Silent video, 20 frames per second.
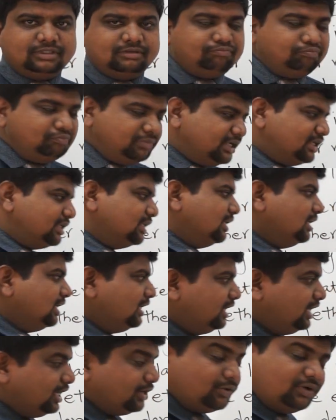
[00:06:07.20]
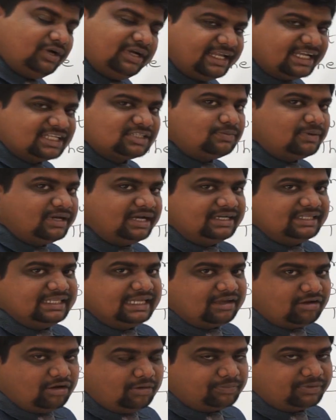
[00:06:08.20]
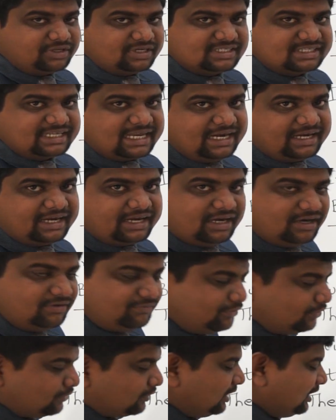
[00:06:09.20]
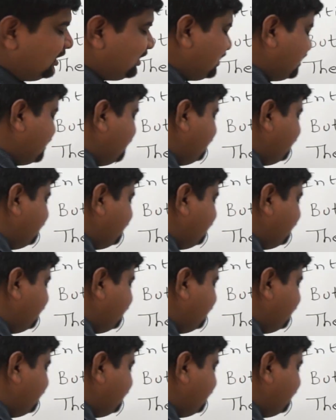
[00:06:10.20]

But he couldn't explain the Compton scattering and photoelectric